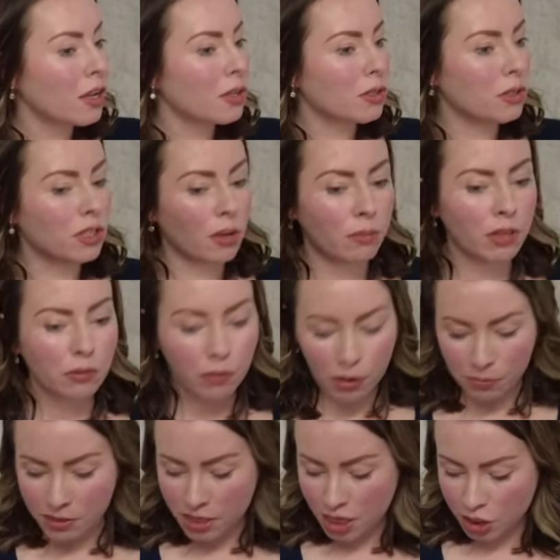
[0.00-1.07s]
So some of the
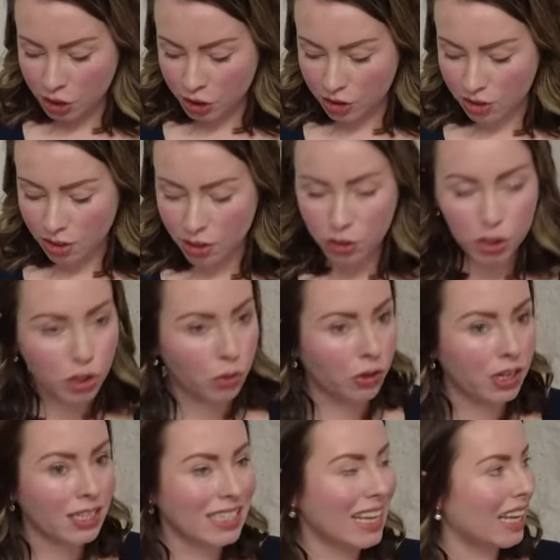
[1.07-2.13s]
fermentations are as
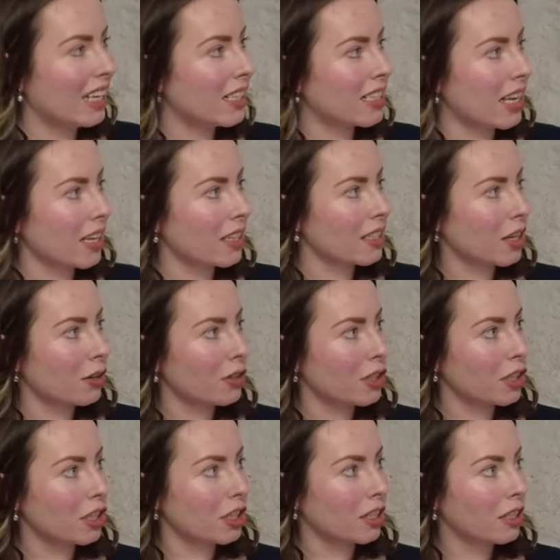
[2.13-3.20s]
short as 96
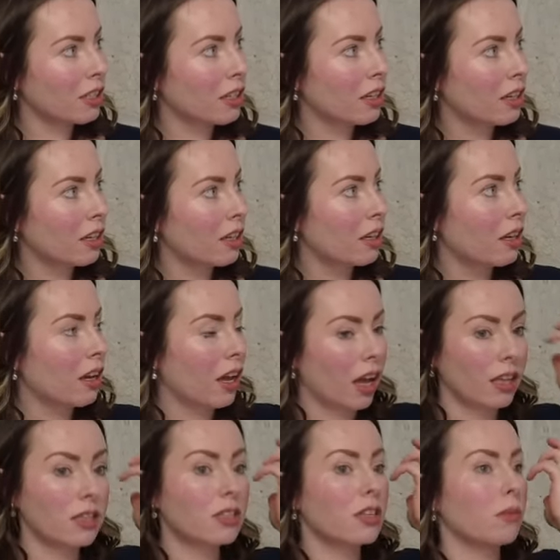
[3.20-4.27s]
hours
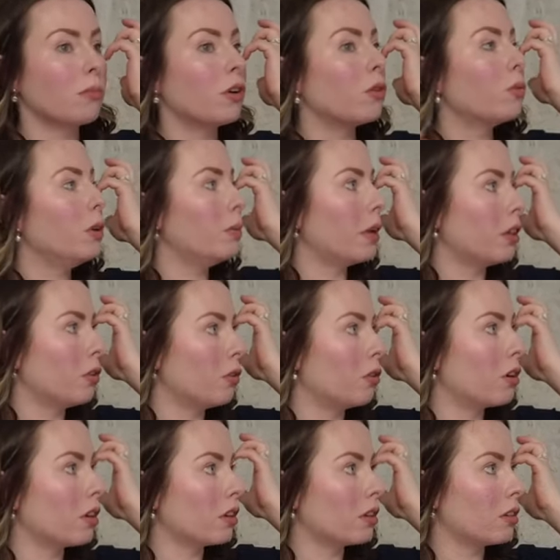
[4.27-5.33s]
and some are a wee bit
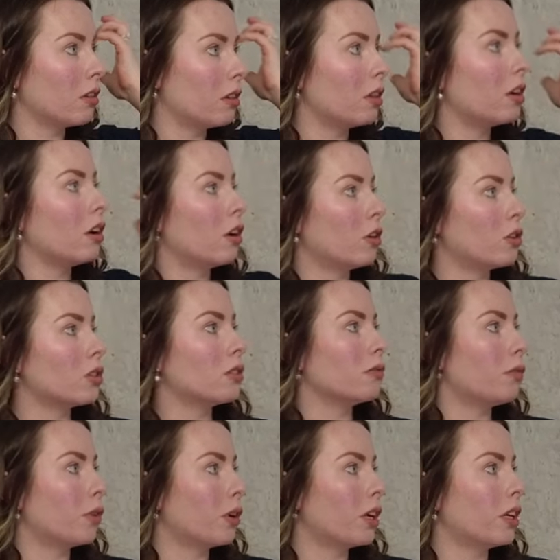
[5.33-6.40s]
longer than
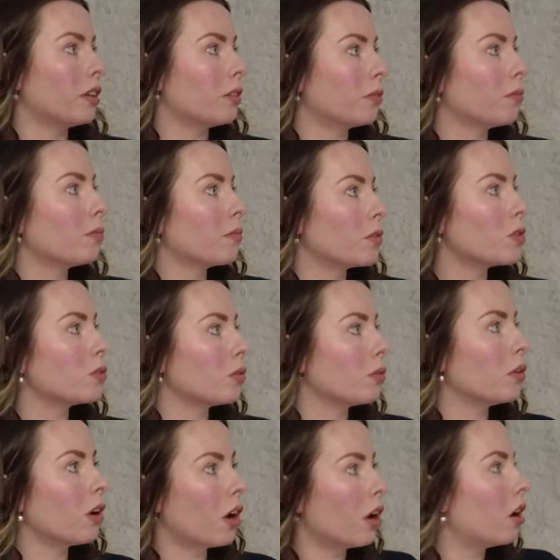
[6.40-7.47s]
140. So
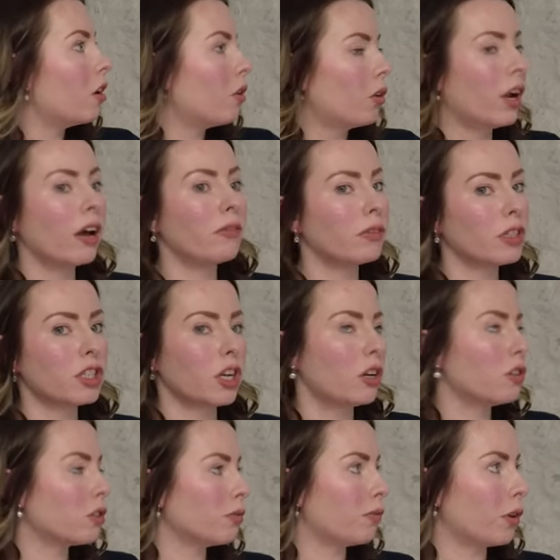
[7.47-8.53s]
on average,
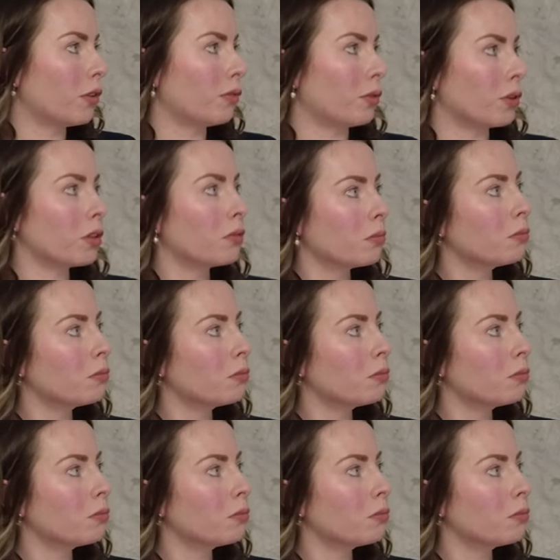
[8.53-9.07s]
144.